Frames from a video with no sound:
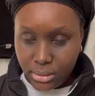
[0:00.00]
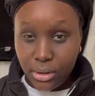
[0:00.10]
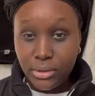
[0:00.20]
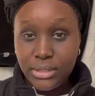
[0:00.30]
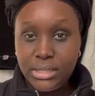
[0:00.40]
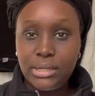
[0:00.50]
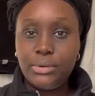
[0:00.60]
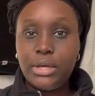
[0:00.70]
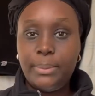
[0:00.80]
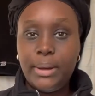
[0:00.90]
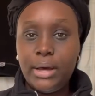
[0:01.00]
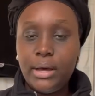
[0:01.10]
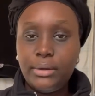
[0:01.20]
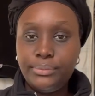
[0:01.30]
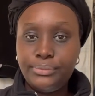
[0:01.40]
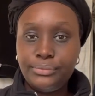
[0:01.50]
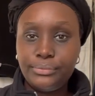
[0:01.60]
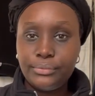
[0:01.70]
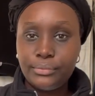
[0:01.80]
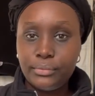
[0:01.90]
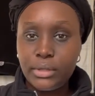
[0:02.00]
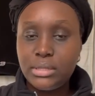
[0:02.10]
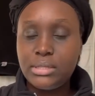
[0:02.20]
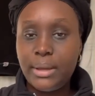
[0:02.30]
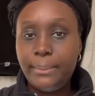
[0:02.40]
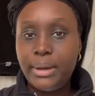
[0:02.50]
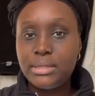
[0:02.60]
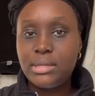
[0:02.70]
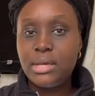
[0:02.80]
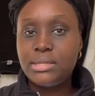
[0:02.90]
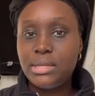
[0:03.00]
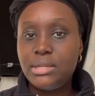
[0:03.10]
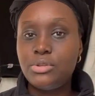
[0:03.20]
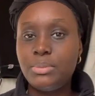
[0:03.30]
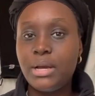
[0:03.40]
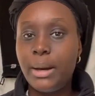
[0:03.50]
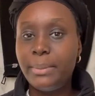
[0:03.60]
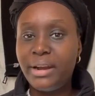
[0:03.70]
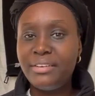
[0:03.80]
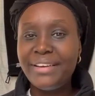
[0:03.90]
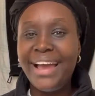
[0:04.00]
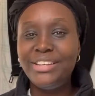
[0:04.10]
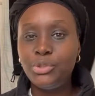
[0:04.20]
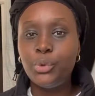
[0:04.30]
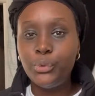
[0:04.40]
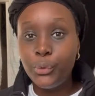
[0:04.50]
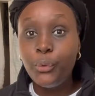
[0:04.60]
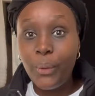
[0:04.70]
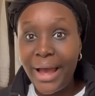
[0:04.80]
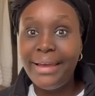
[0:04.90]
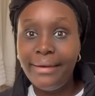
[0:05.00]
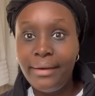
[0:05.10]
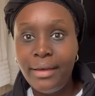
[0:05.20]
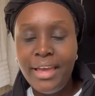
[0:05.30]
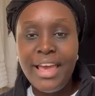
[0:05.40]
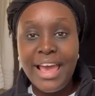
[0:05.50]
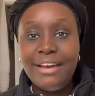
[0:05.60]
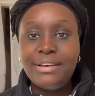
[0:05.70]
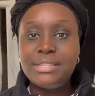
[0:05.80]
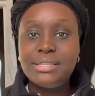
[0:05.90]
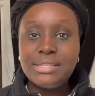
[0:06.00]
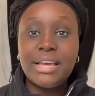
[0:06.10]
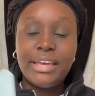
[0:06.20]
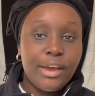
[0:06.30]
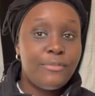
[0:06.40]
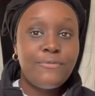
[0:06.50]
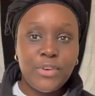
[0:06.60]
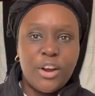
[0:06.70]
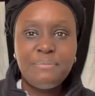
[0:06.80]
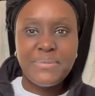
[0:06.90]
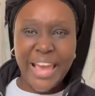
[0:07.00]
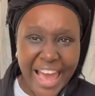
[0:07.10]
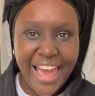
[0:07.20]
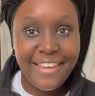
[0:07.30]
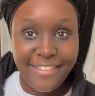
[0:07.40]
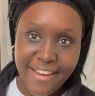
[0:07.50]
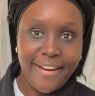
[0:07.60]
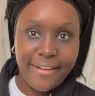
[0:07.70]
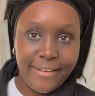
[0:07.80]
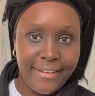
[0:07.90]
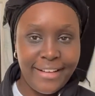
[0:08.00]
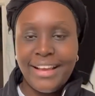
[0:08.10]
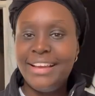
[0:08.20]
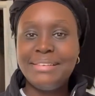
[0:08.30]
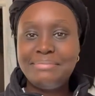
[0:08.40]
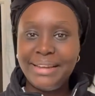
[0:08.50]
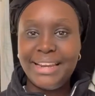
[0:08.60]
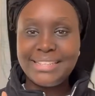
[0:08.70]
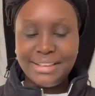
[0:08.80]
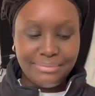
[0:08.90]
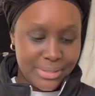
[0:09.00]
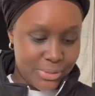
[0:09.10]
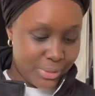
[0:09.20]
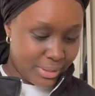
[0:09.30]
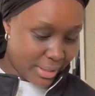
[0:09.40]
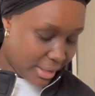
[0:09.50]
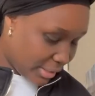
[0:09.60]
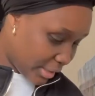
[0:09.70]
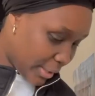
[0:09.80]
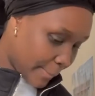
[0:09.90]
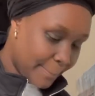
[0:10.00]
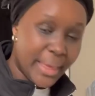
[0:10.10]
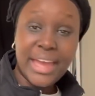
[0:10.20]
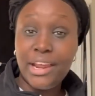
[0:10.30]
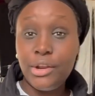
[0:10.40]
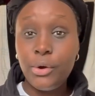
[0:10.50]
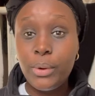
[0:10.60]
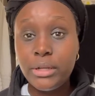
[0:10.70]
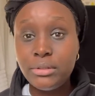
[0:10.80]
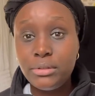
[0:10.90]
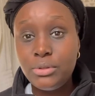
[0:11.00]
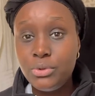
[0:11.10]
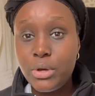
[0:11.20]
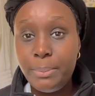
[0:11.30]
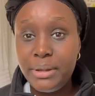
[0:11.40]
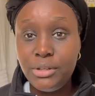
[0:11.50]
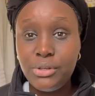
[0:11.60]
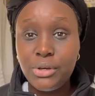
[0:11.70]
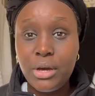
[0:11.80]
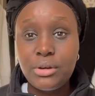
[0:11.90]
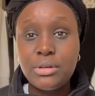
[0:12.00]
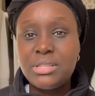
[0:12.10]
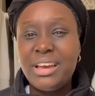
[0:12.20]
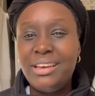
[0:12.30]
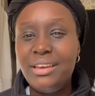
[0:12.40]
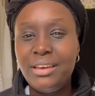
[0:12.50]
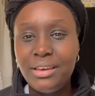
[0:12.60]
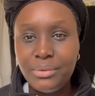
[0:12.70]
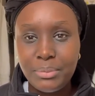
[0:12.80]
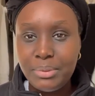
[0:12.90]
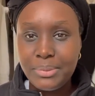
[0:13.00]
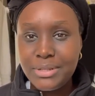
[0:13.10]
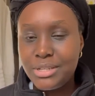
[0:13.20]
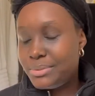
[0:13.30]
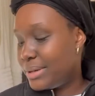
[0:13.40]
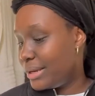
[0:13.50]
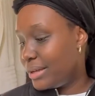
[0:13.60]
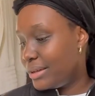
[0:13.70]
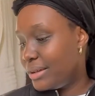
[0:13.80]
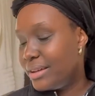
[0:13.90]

on the downer part, some parts are starting to become rough. I don't know why. Ever since I came from Kenya, my legs have been doing that, yeah. And I don't want to do a pedicure because I hate when people touch my leg.